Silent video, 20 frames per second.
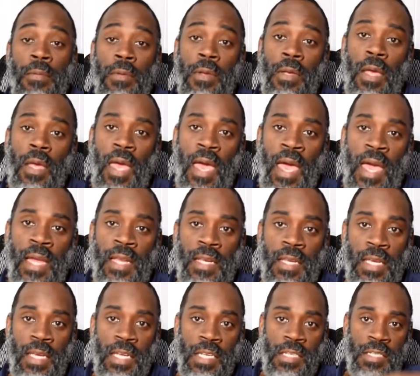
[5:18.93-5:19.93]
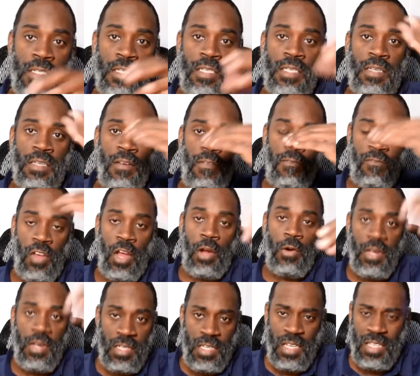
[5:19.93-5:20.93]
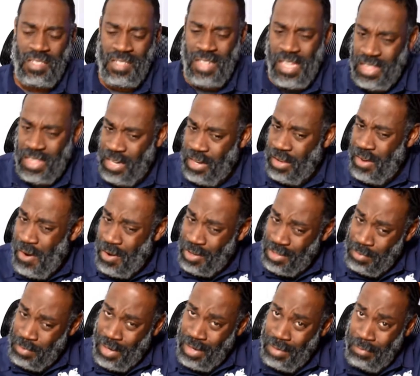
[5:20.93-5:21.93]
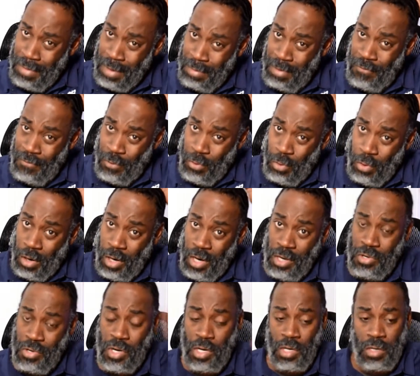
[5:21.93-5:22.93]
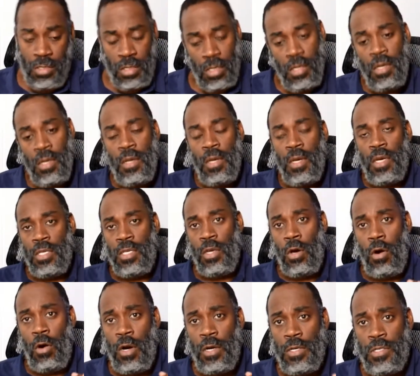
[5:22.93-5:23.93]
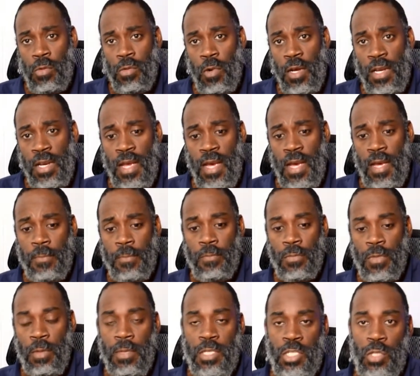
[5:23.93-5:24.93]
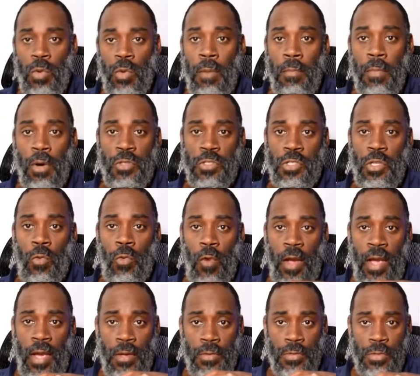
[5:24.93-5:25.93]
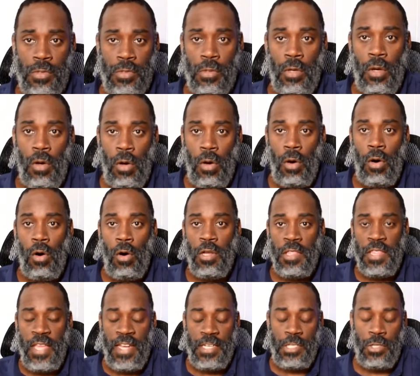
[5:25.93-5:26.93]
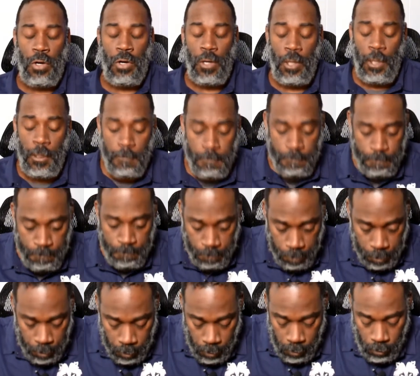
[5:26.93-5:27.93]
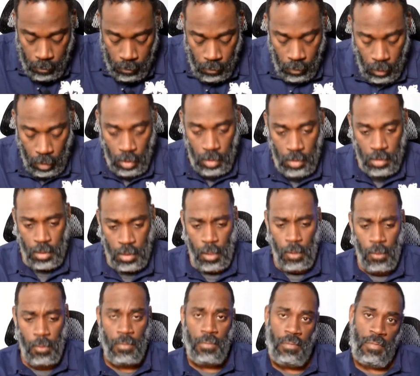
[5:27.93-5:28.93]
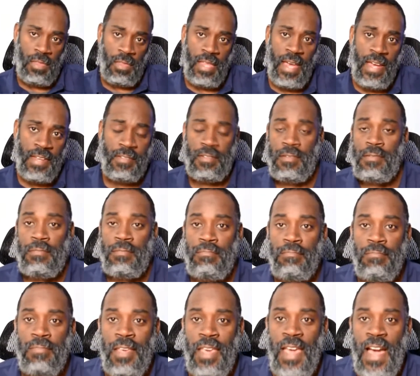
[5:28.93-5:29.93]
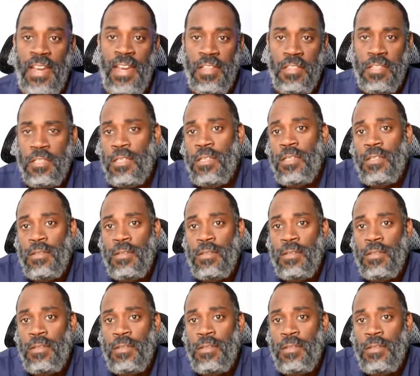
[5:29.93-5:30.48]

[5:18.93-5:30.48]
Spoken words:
at each varying distance. I think they go up to maybe 400 yards or whatnot, but you want most of your rounds on that target. So that's kind of